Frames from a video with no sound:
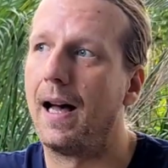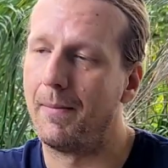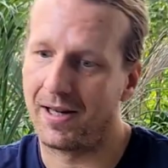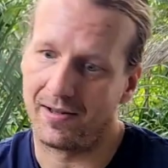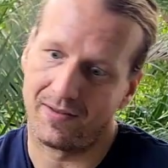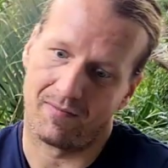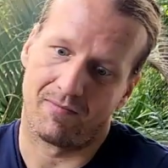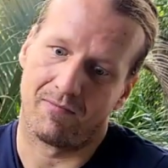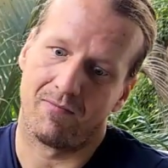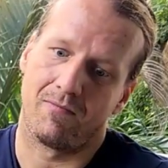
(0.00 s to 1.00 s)
because
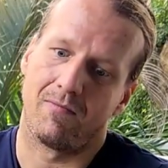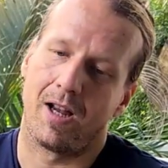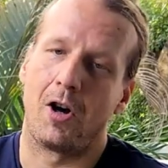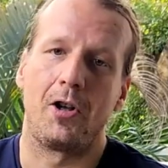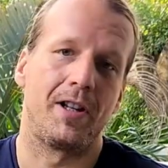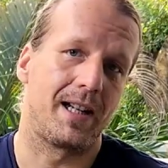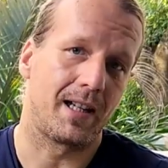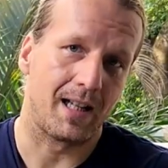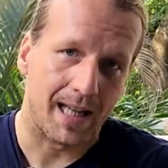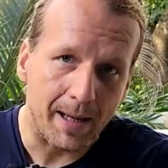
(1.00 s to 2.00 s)
on a
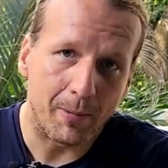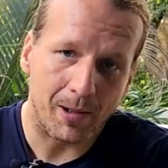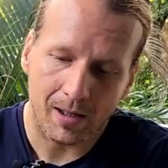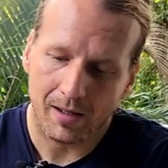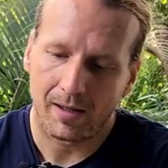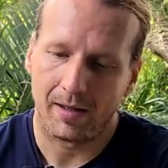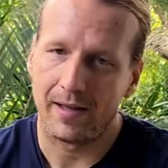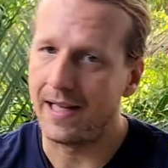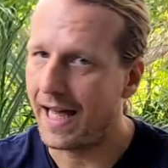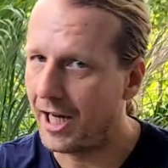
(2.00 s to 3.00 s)
tequila label,
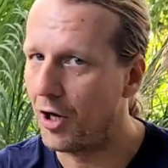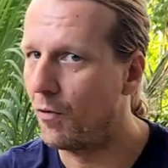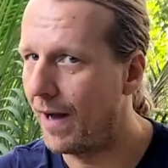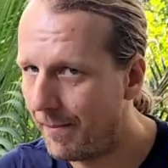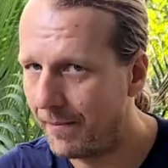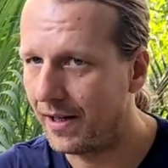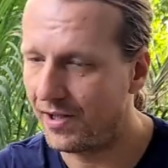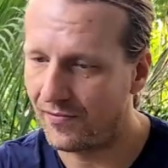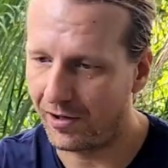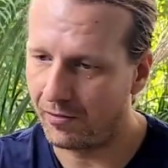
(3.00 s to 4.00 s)
the NOM
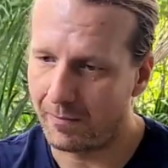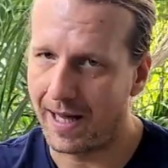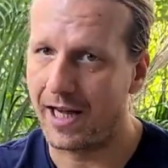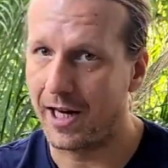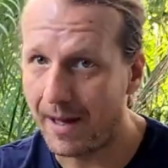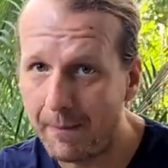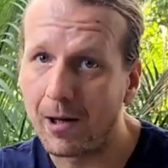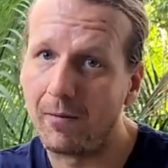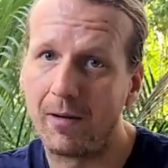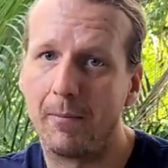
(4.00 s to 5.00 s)
is followed by a
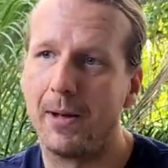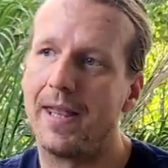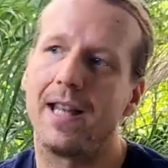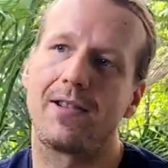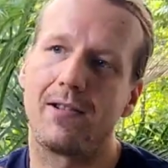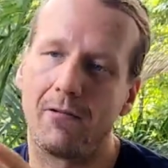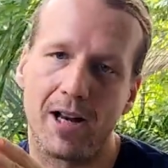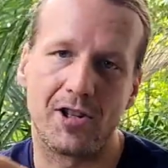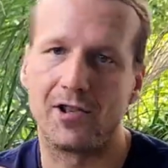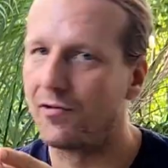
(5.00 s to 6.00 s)
number, but that's the
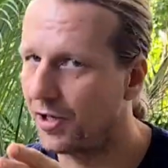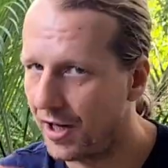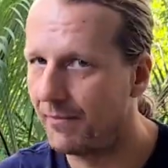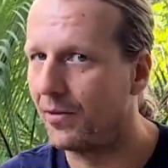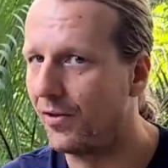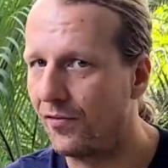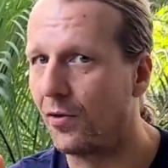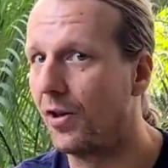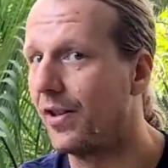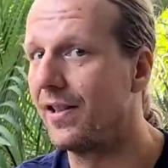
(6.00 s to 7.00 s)
registry number
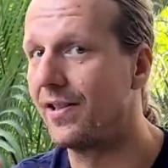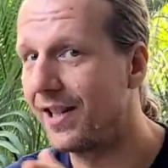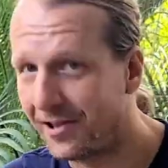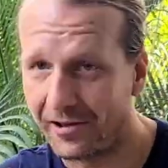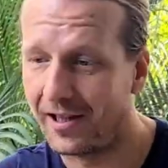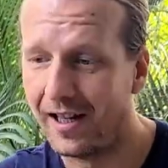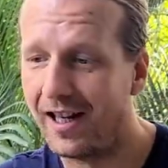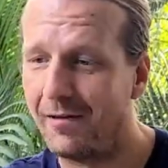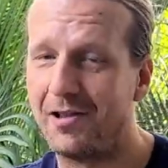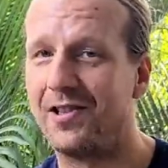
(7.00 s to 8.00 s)
for the distillery,
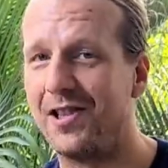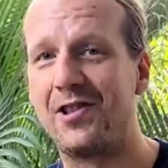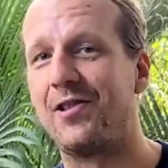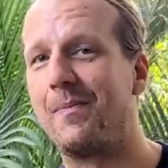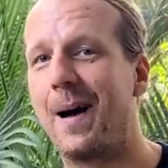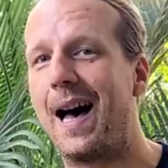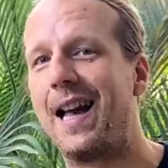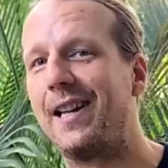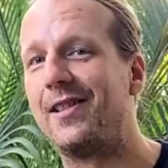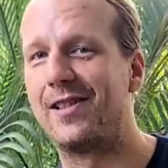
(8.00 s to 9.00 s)
which is issued
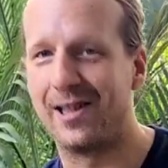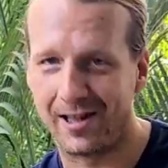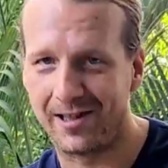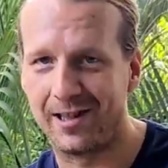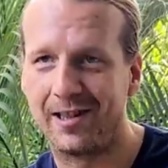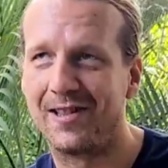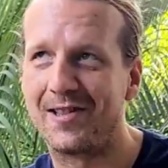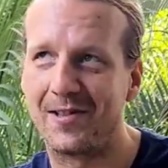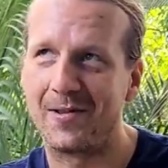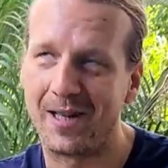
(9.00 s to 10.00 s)
by the CRT.
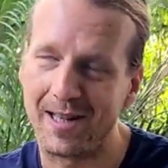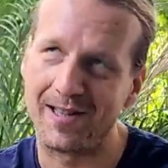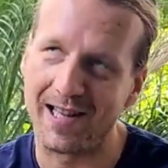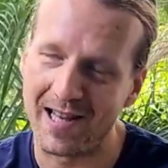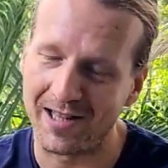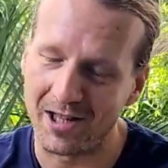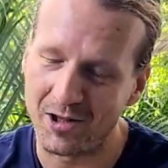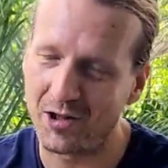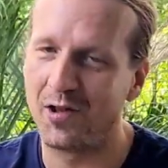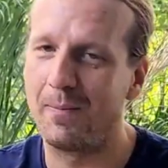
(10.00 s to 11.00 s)
So in a sense,
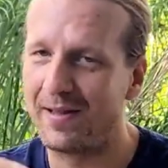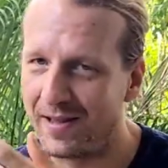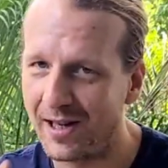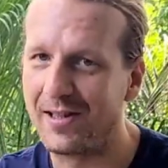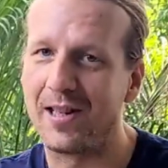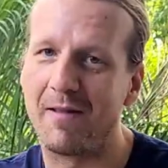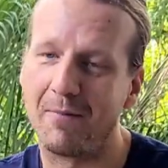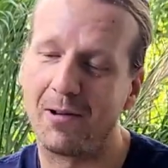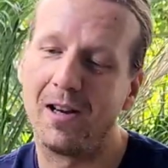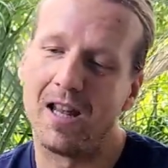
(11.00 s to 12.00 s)
it should be CRT
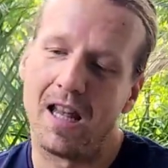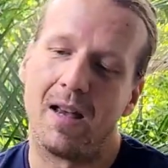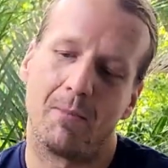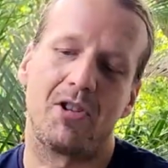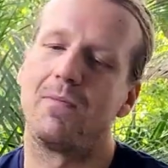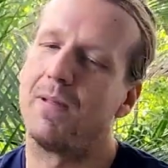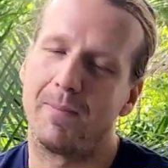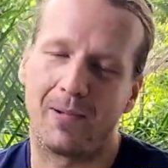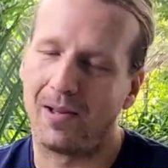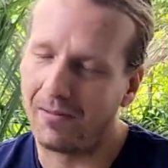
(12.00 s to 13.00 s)
number, but just
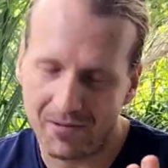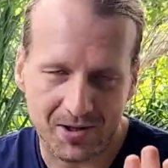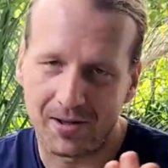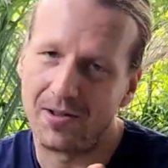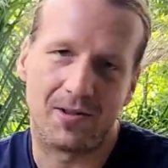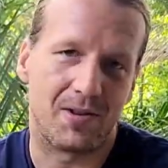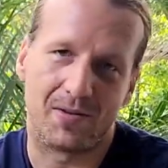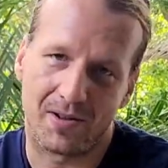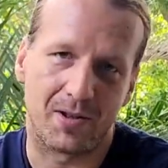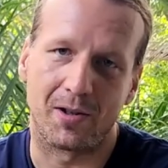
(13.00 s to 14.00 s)
people started to
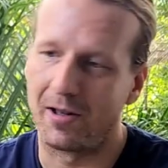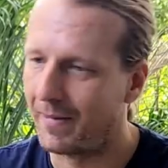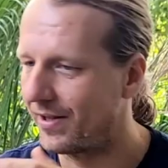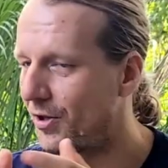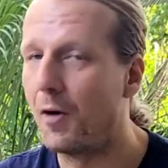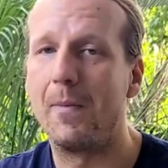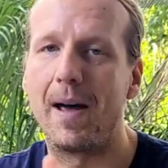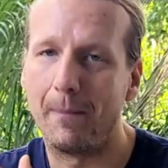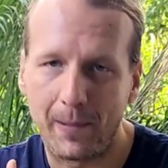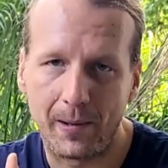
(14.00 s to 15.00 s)
use the term as NOM
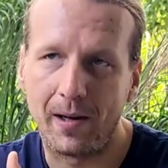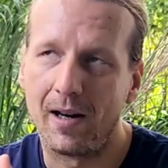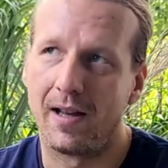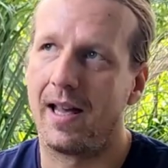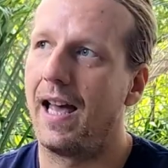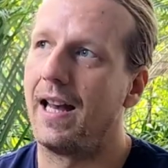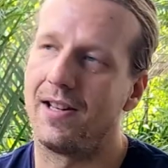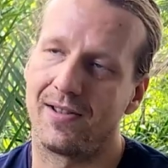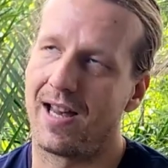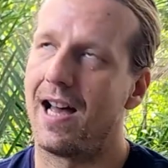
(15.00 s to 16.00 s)
number, and
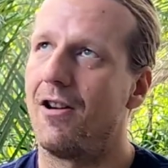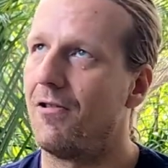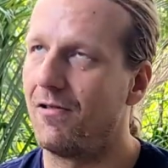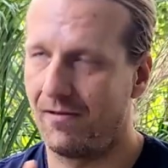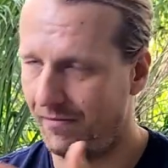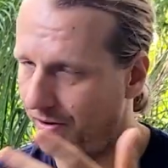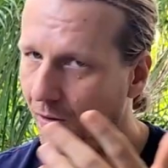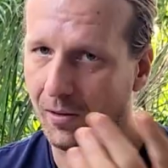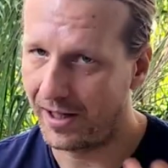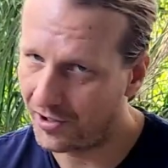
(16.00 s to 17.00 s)
this is how the
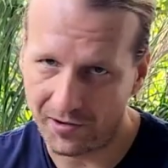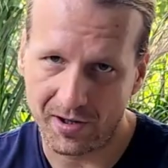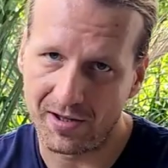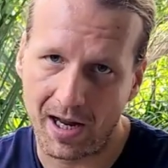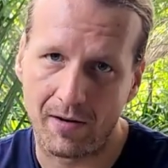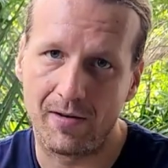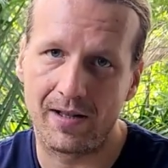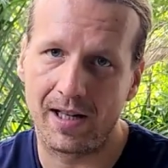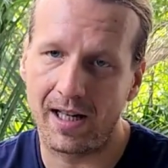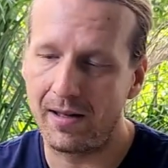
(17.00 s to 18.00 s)
whole industry is now
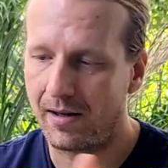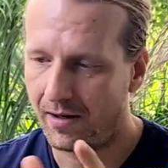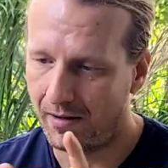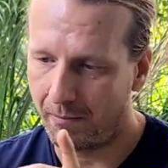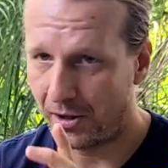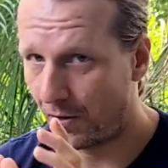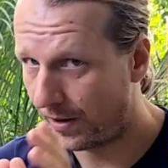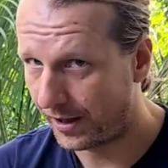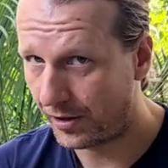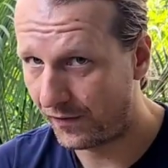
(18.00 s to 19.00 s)
using it. But
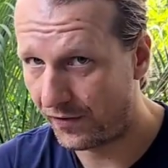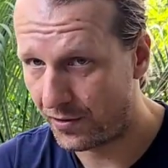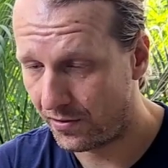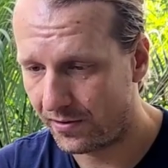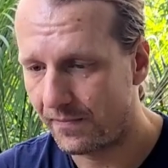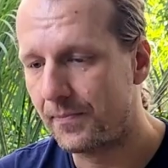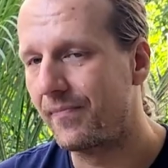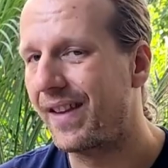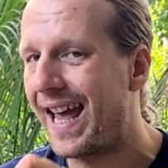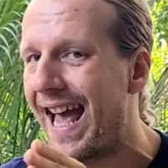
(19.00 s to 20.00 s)
don't get confused.
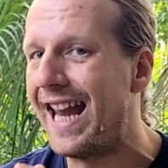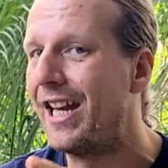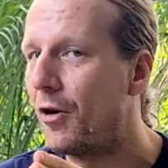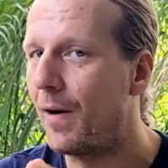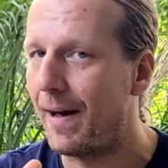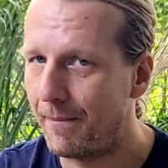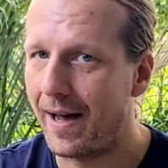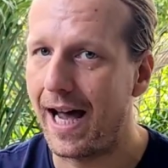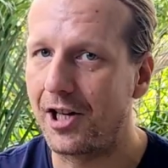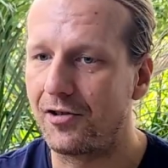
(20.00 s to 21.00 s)

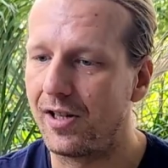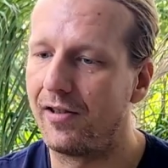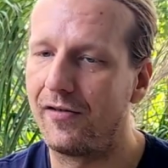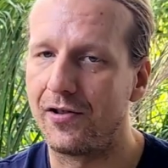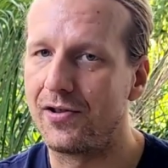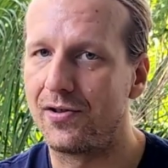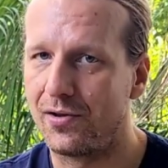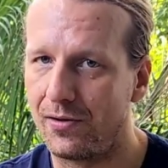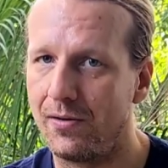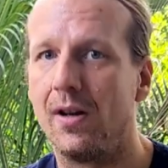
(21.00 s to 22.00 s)
NOM actually refers
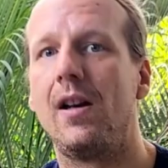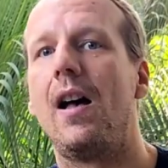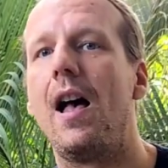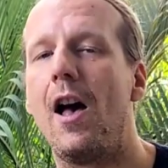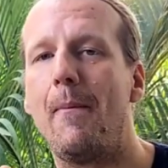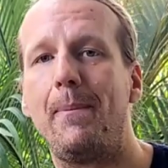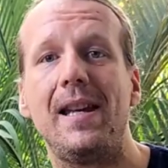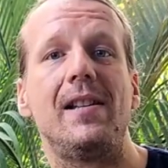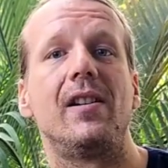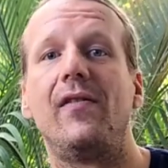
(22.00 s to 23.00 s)
to a
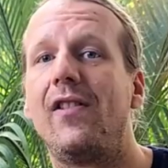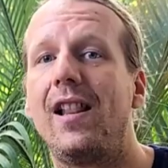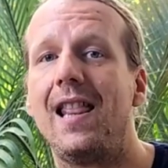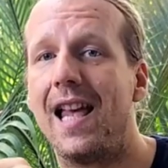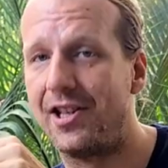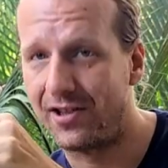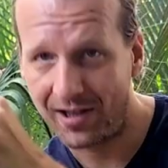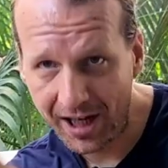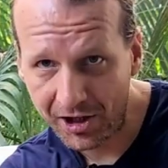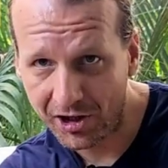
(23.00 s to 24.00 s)
piece of
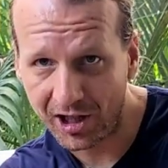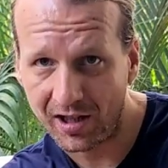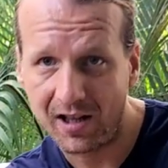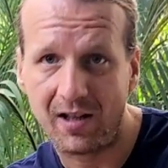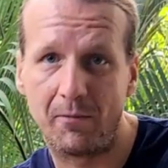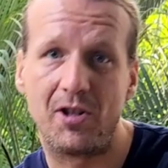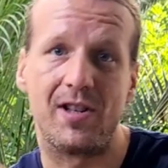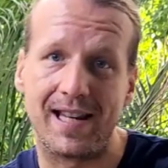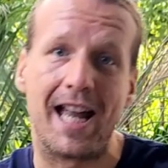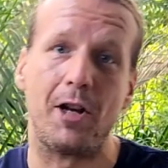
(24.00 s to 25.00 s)
legislation, which
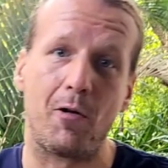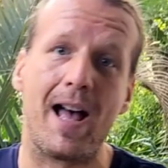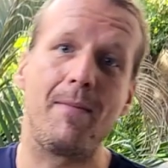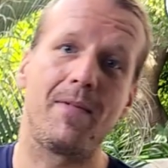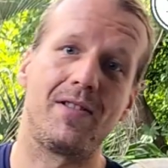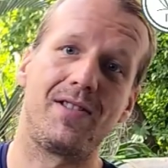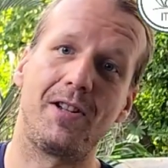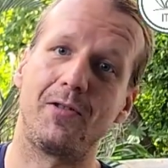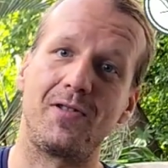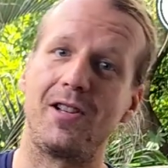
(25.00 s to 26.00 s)
is NOM
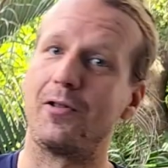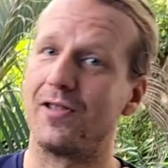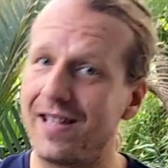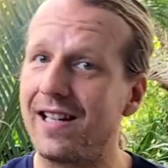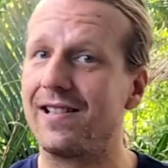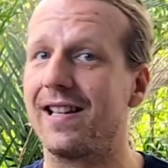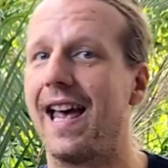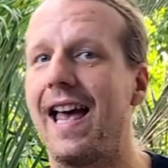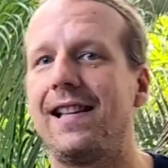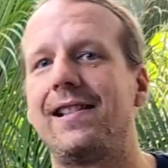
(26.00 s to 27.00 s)
006
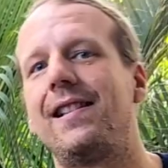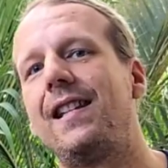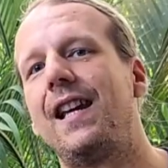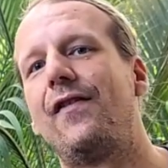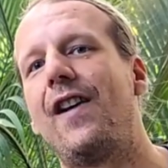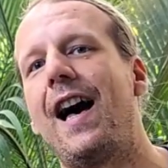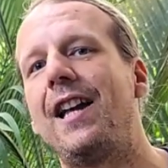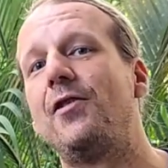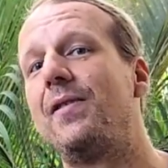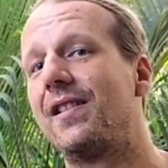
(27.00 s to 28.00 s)

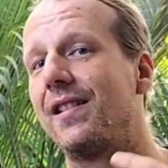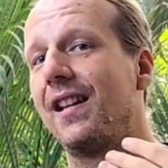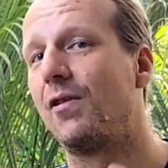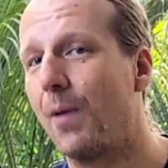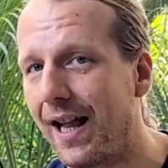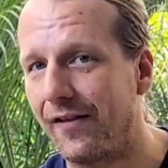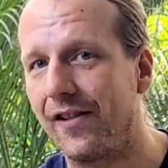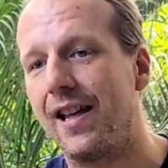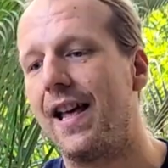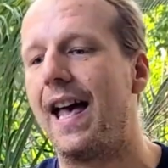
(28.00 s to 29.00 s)
SCFI 2012.
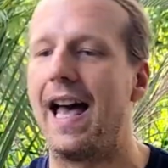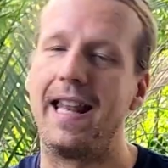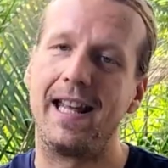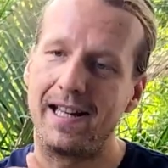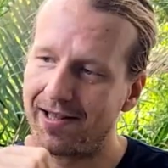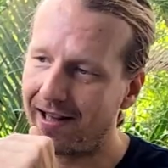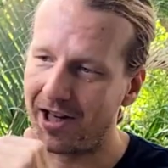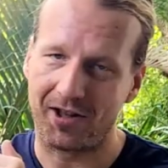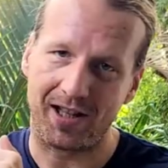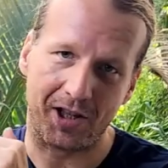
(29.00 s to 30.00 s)
And that is a
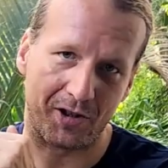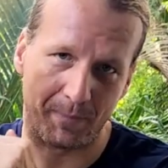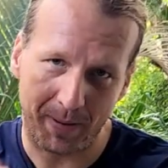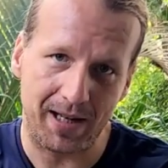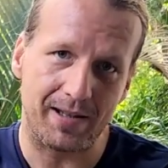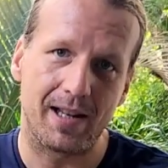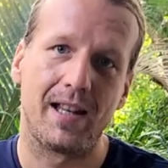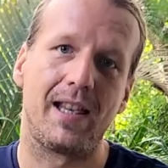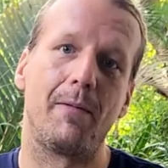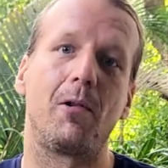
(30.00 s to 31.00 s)
legislation piece
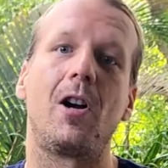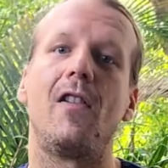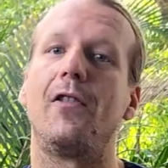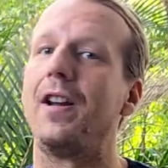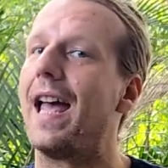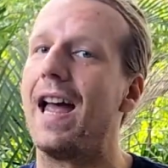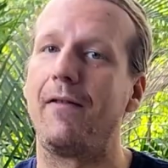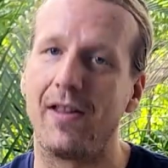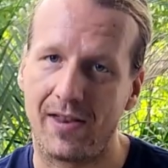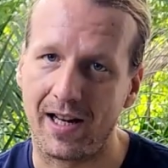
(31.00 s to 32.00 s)
that will govern
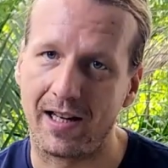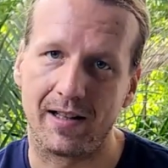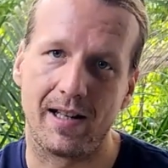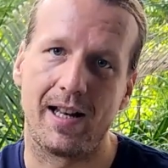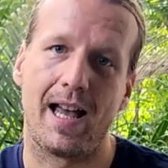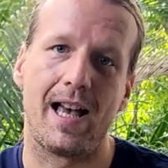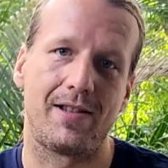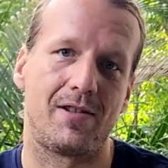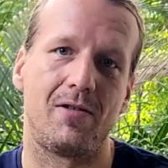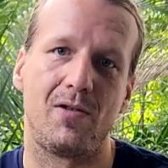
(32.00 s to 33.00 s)
everything that
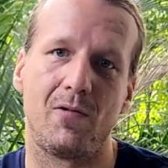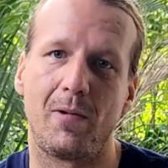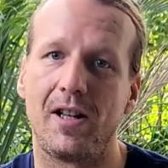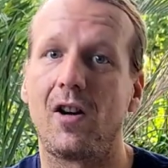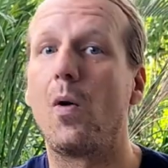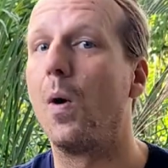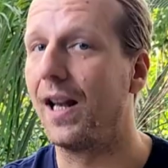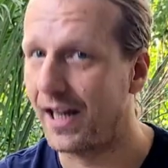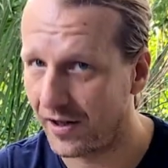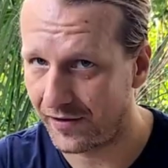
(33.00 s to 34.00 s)
has to do with the
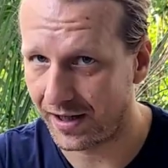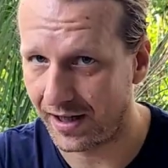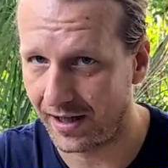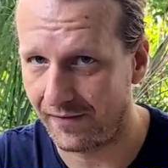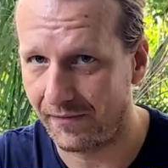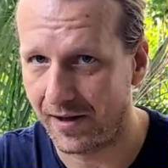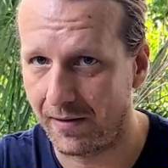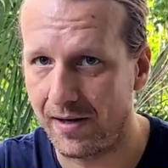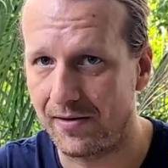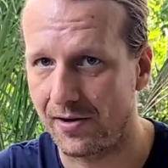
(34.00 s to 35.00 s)
quality of tequila,
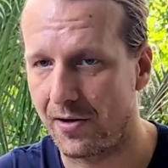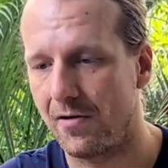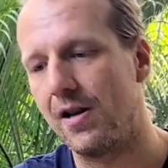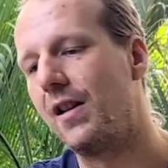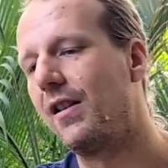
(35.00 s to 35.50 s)
right? So,